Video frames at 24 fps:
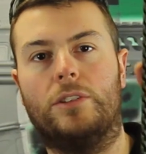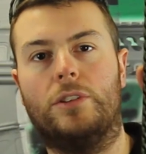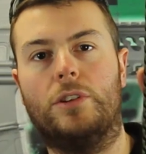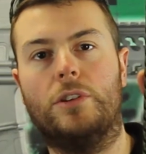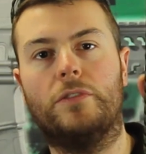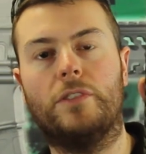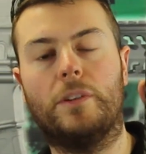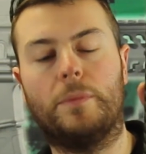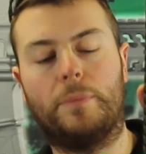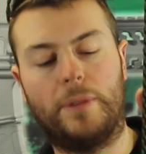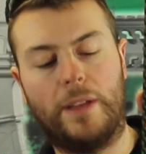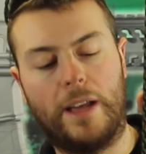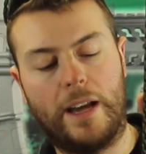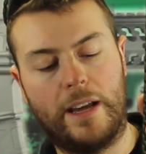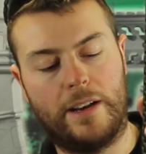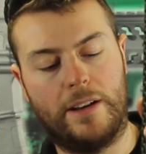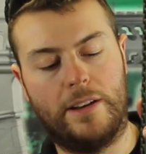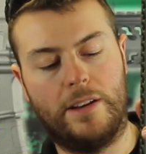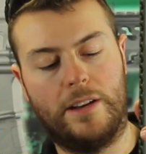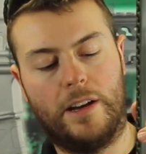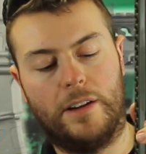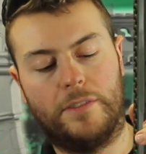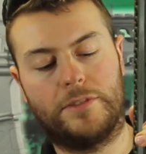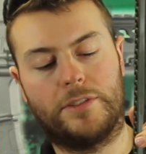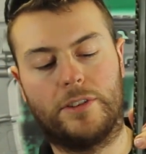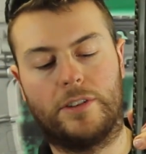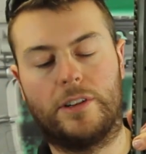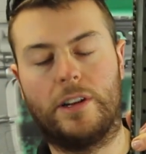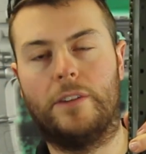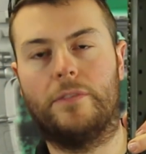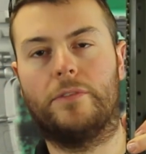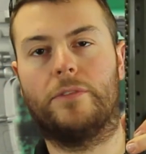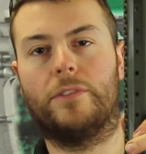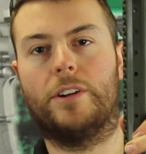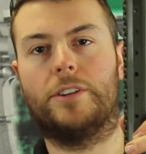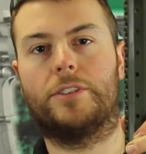you've applied enough
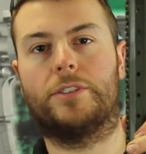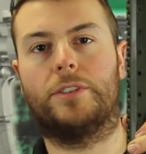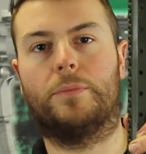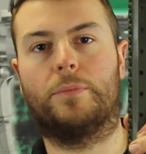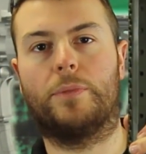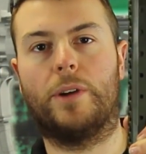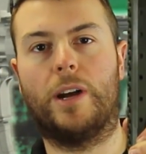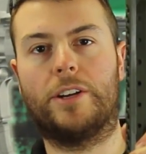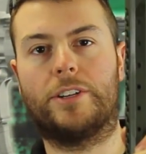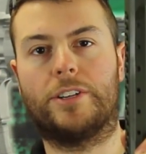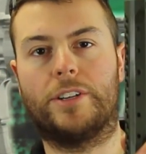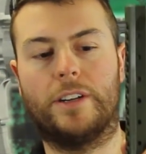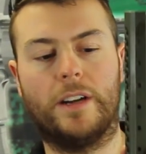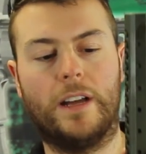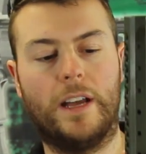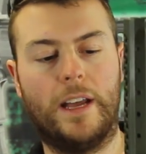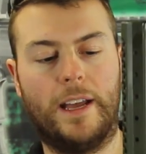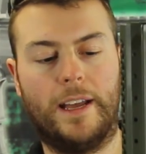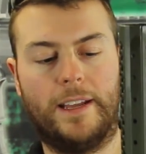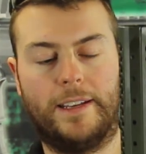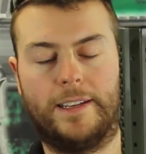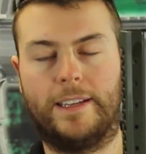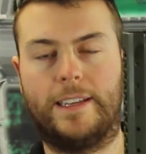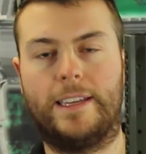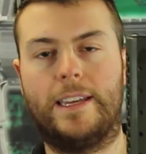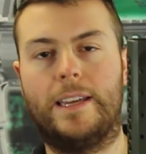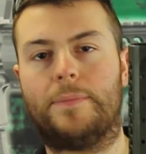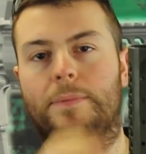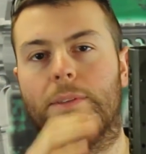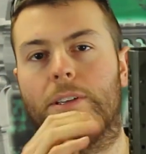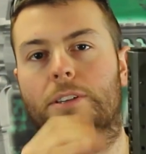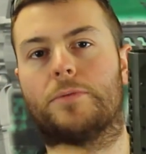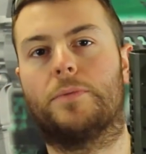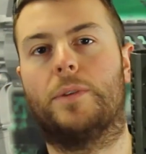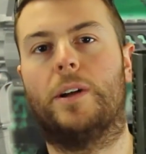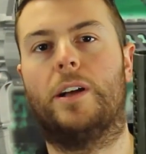circumferential pressure to keep
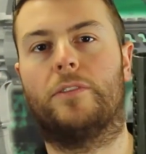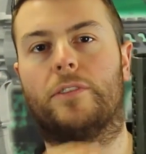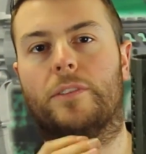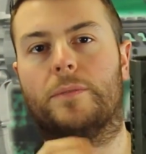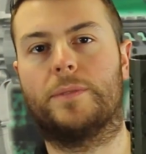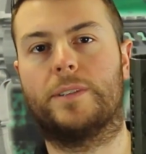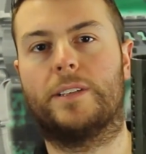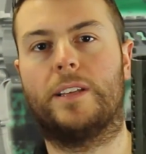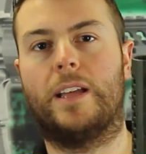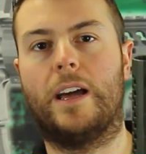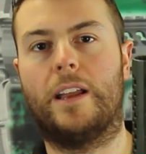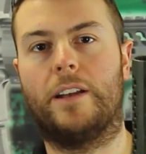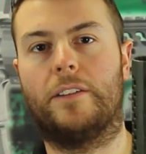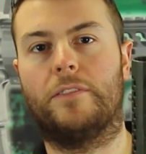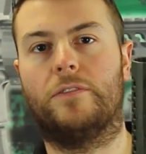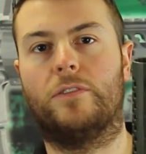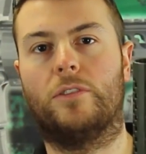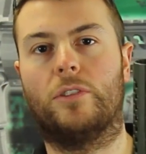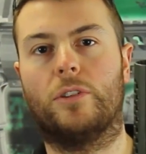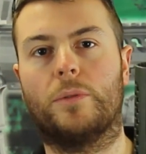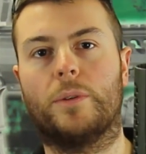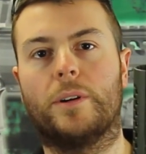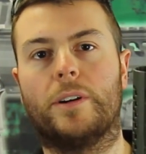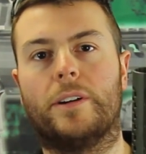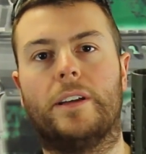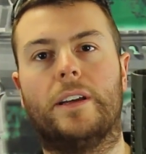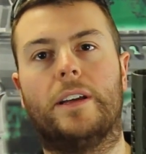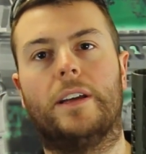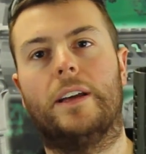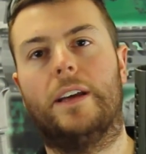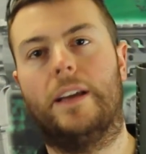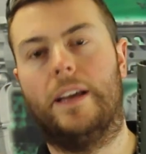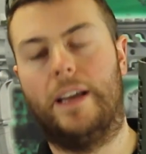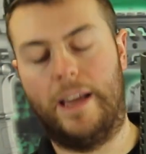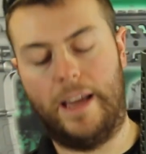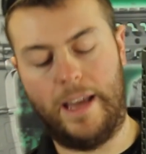this rail from sliding forward,
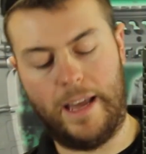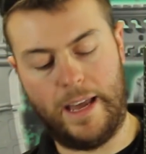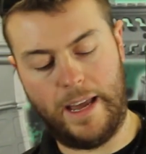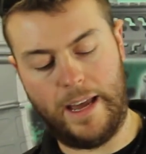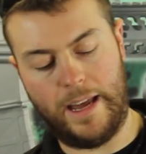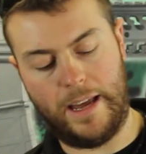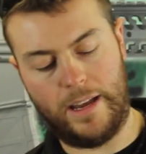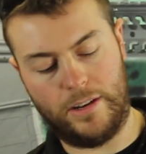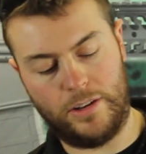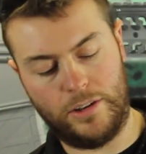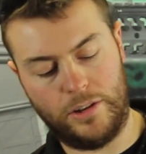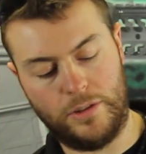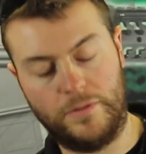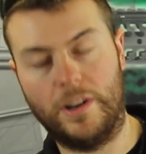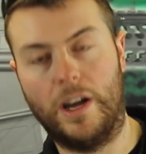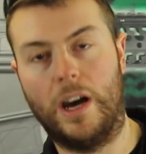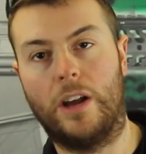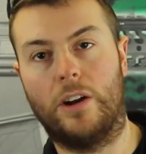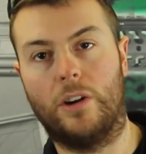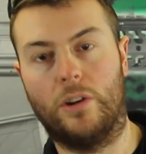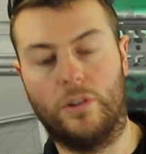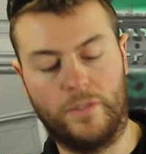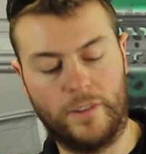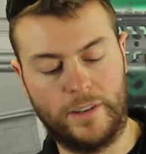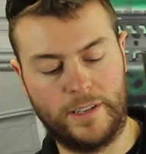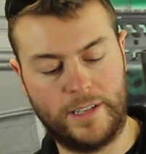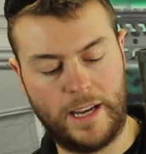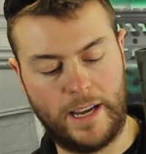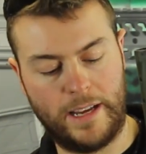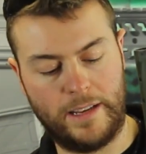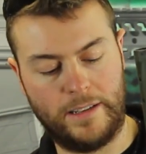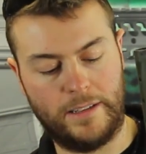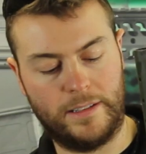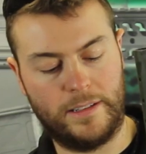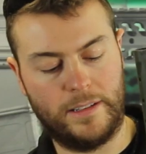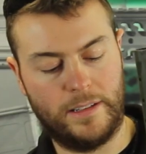and you've not over
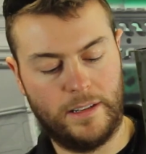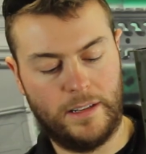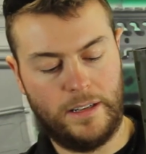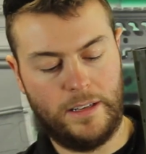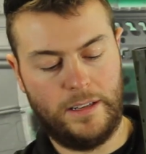tightened.